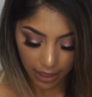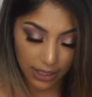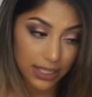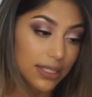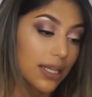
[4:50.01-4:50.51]

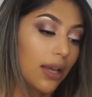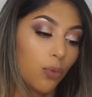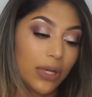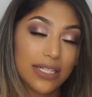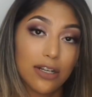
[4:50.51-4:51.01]
This
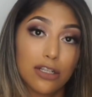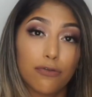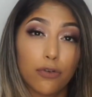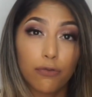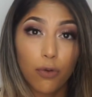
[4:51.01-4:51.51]
retails
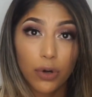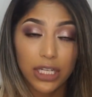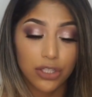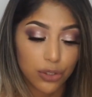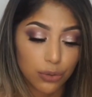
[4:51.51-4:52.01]
for
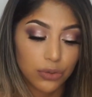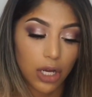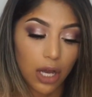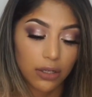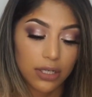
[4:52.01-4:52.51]

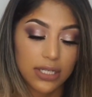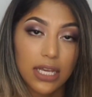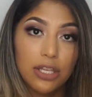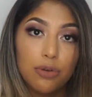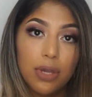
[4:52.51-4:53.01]

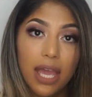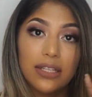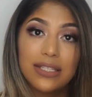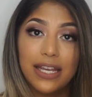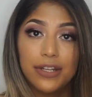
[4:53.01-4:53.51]
$42. You
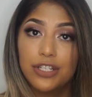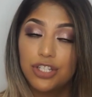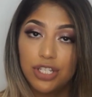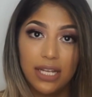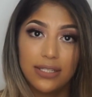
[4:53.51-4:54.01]
get 10
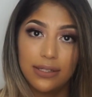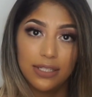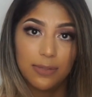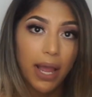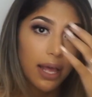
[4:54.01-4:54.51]
shades in
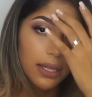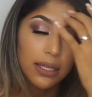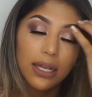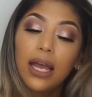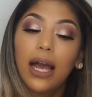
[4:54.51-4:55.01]
this palette.